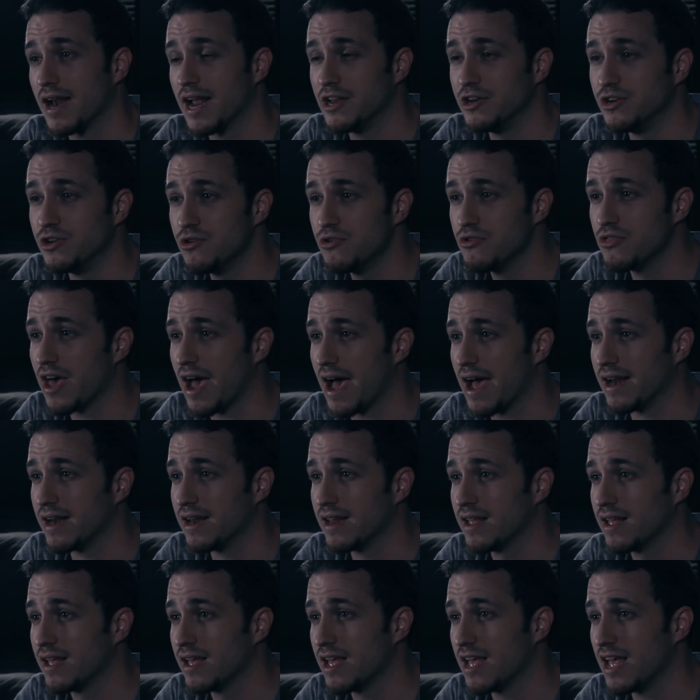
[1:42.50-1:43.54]
And I knew that
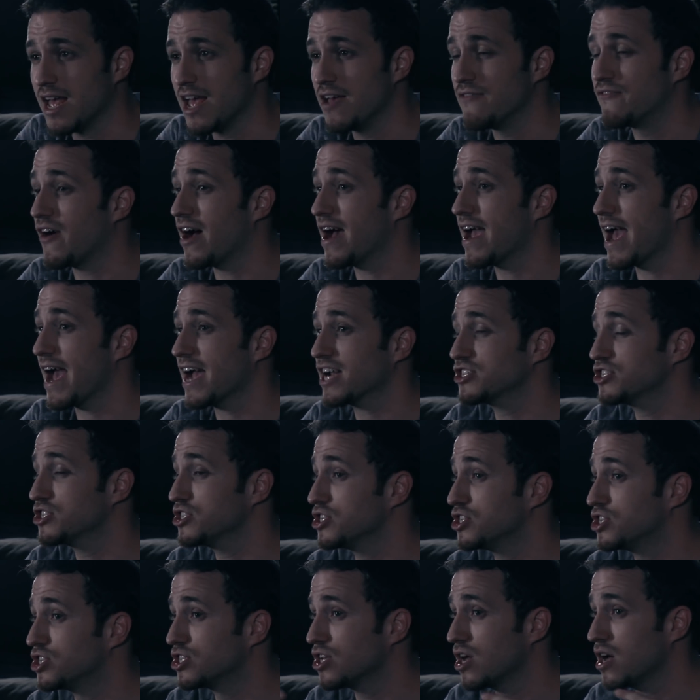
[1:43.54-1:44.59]
if I
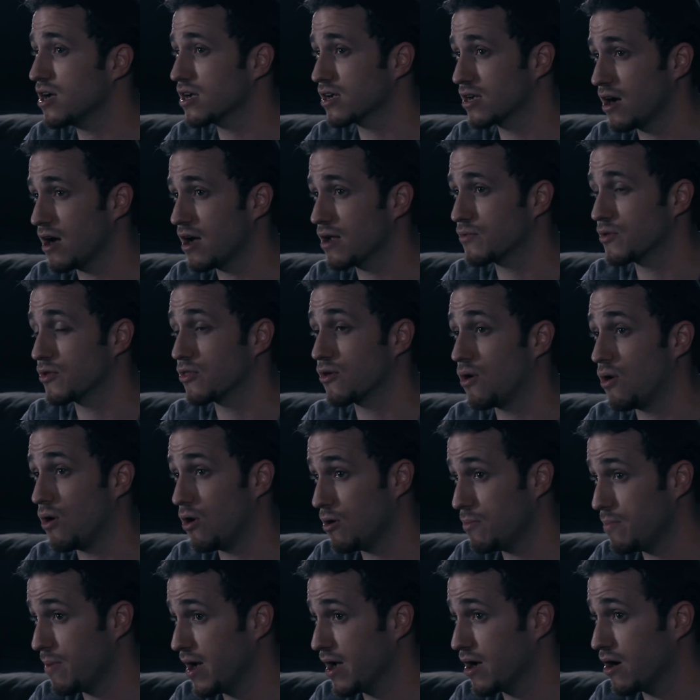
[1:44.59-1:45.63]
actually sought God with
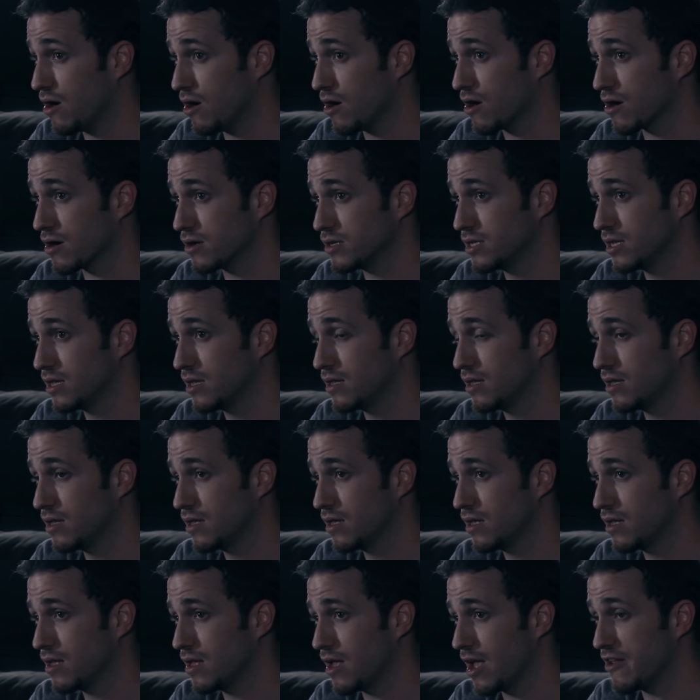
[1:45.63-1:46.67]
all my heart
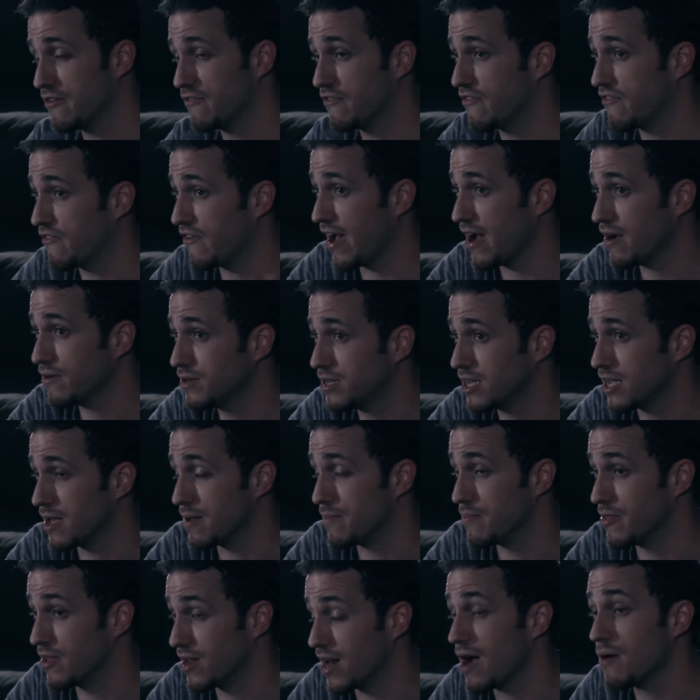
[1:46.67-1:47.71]
and found
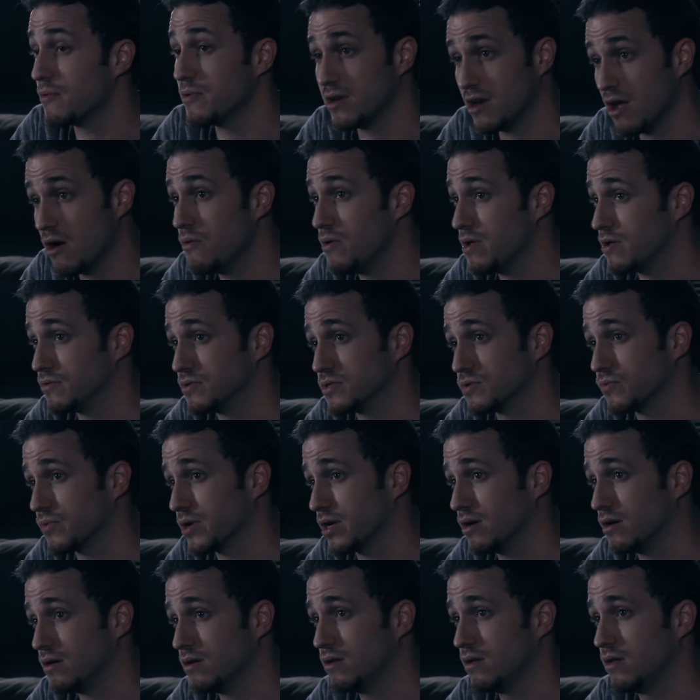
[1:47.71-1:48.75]
Him, then I would know He was
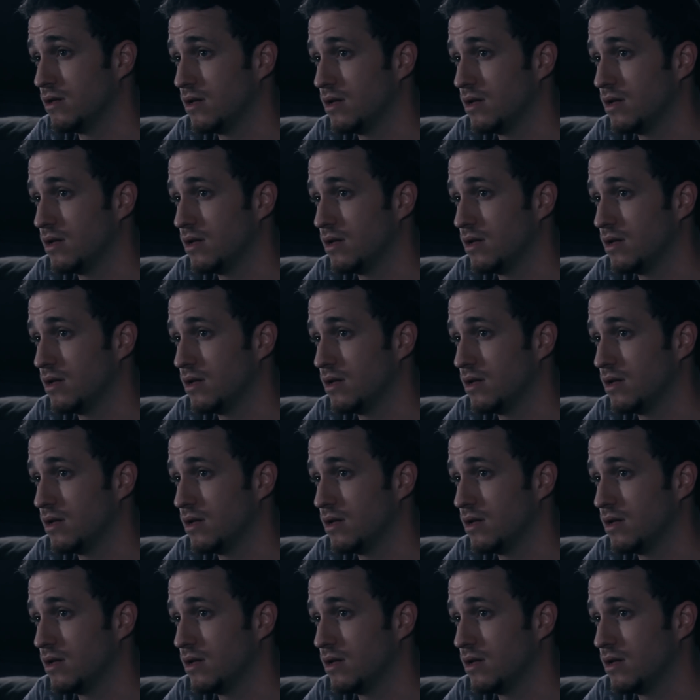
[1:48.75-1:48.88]
real.